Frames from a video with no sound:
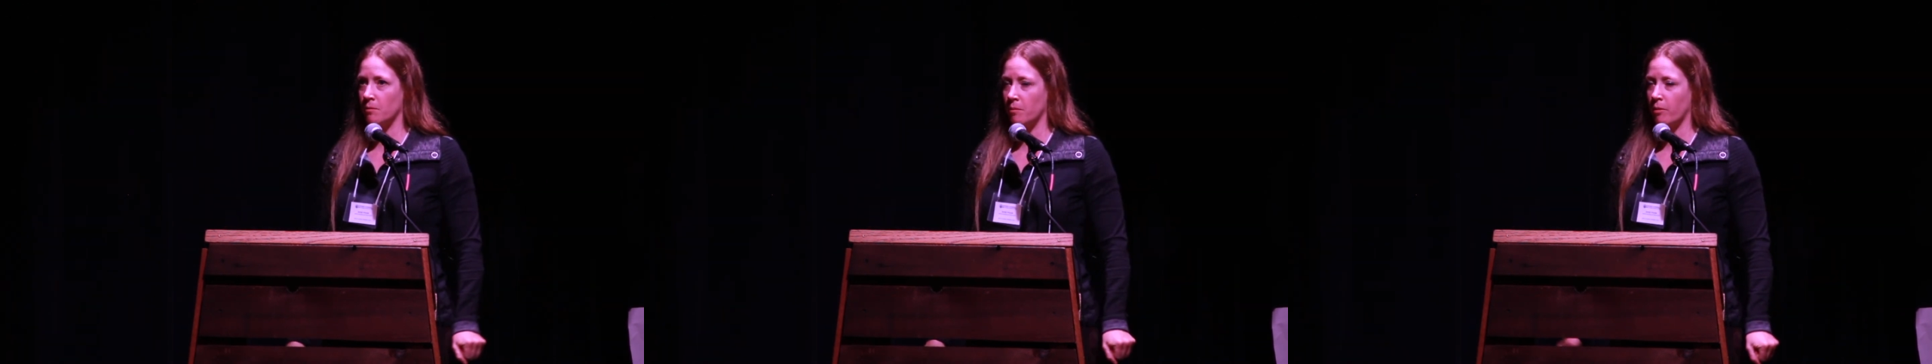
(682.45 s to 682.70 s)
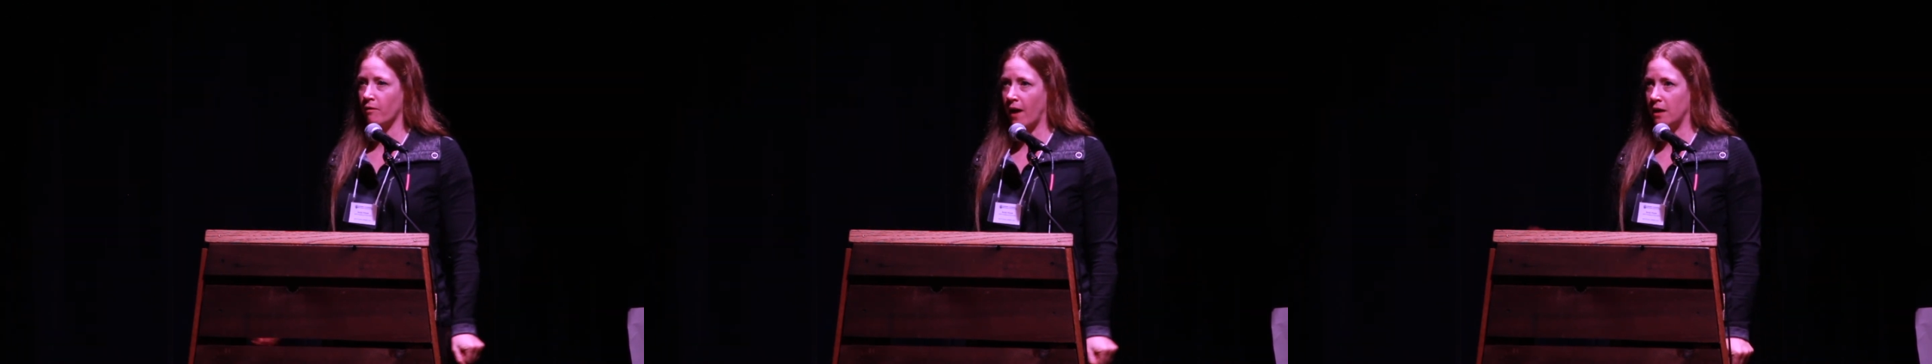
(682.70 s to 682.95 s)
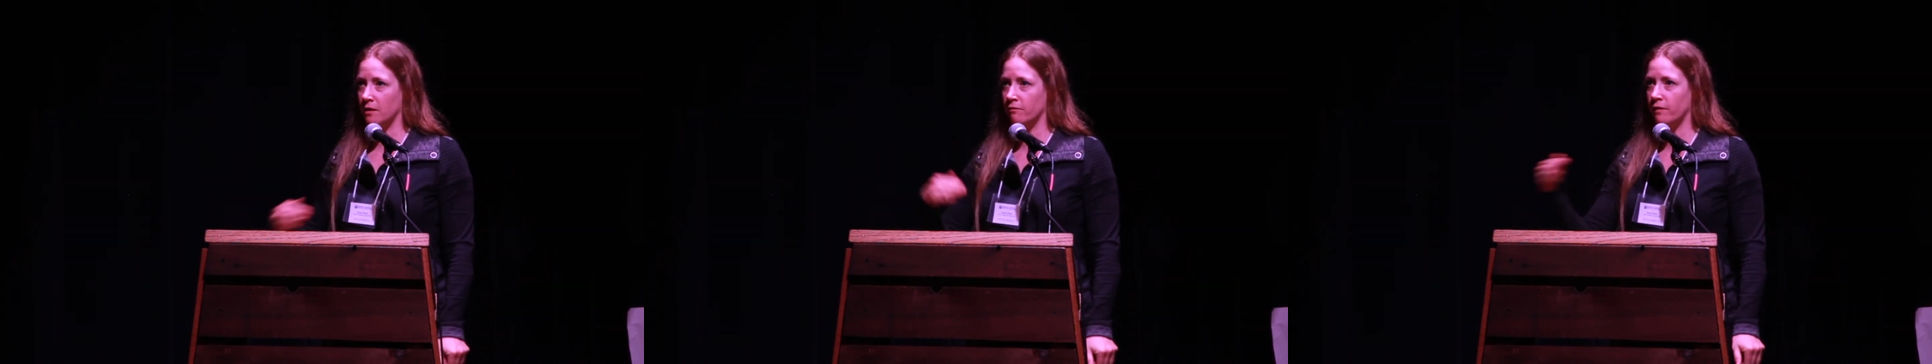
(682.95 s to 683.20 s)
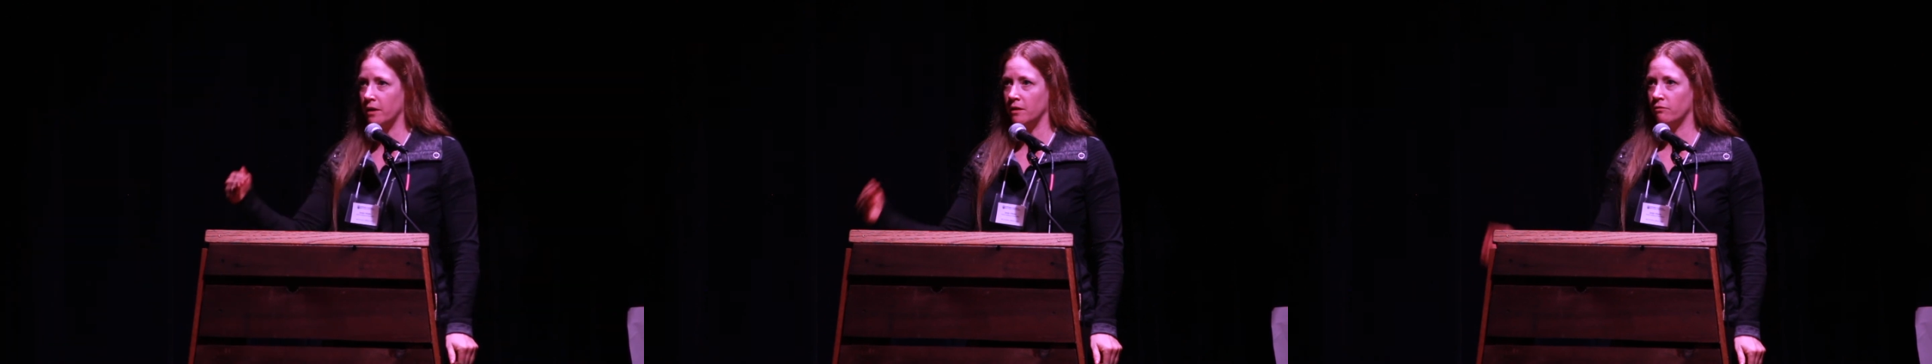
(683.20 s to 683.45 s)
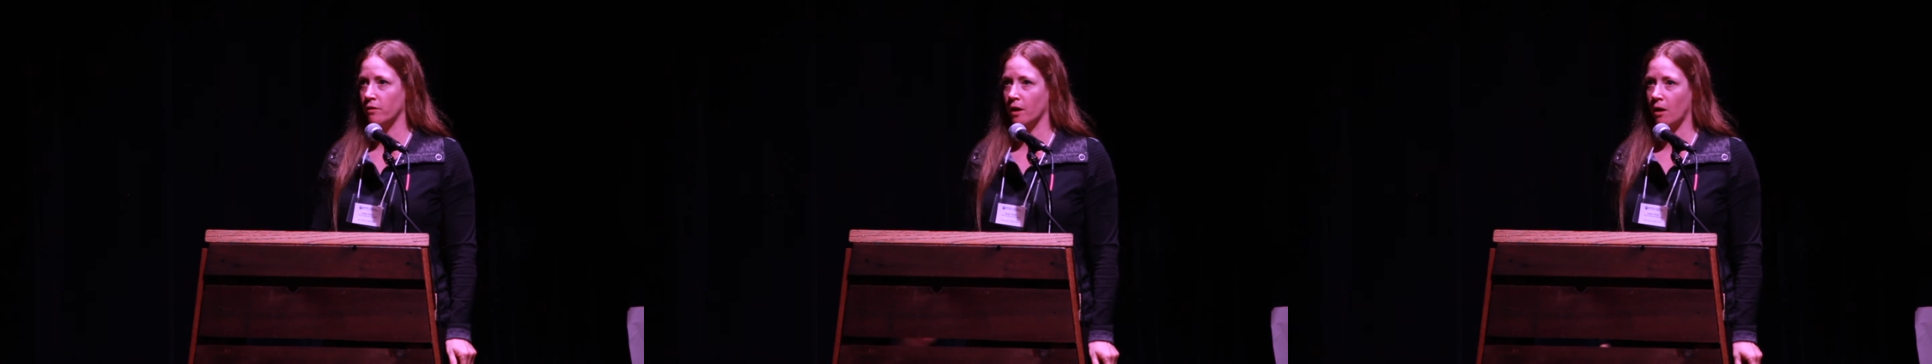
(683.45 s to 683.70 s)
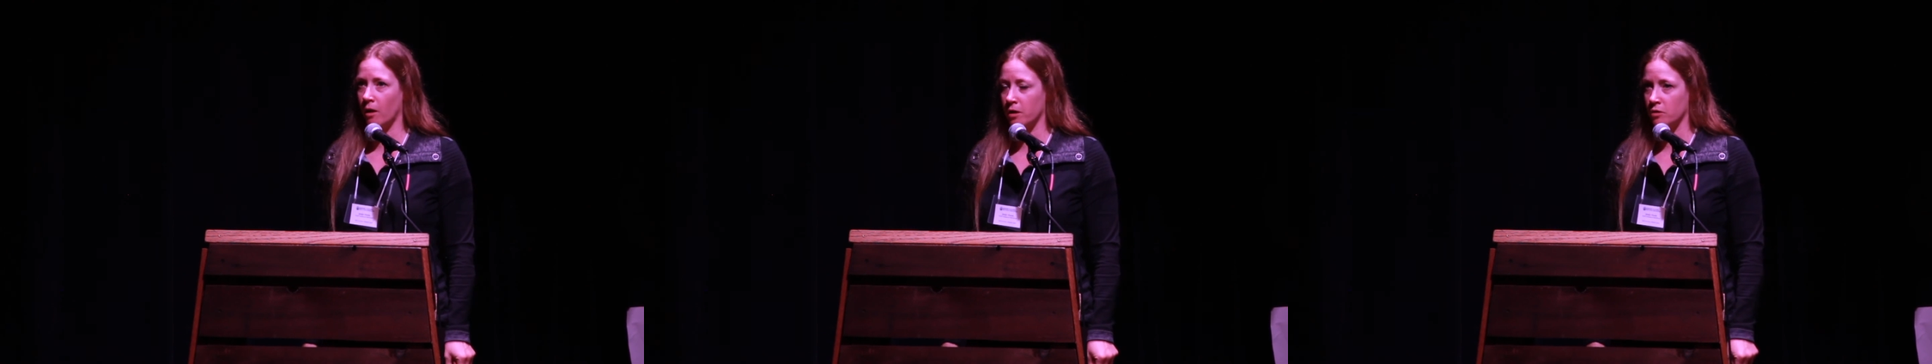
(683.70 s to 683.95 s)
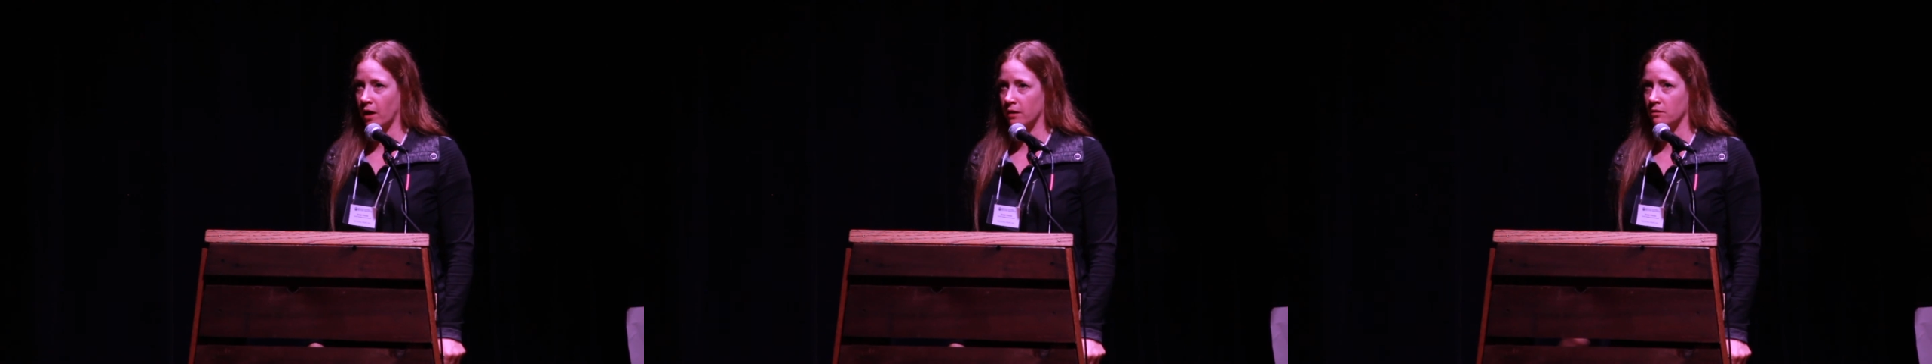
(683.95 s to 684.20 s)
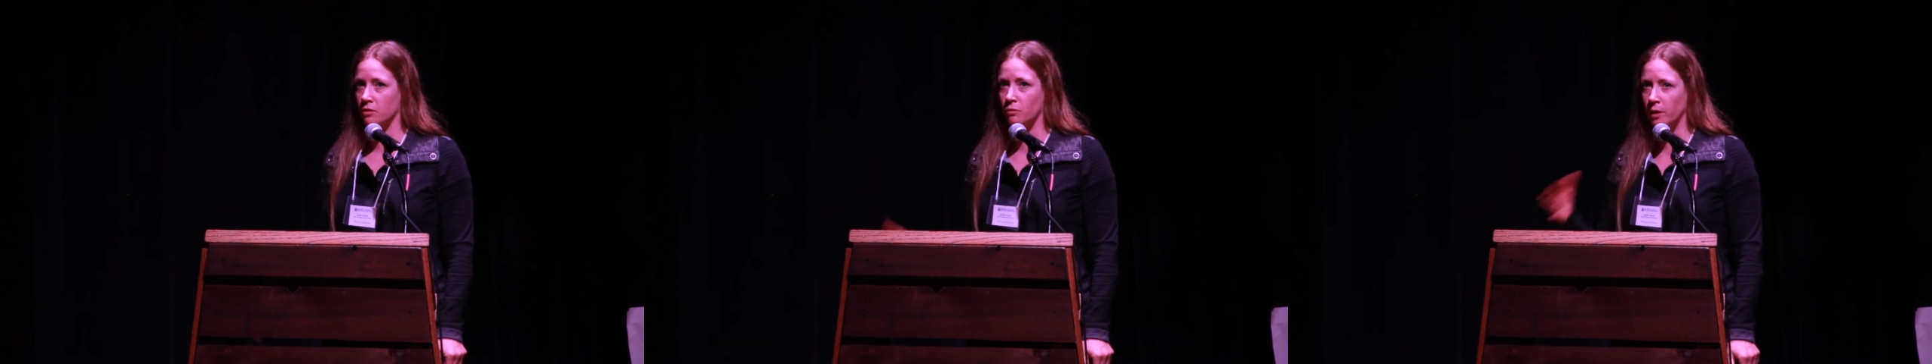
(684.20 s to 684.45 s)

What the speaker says: and providing the funding for the contractors.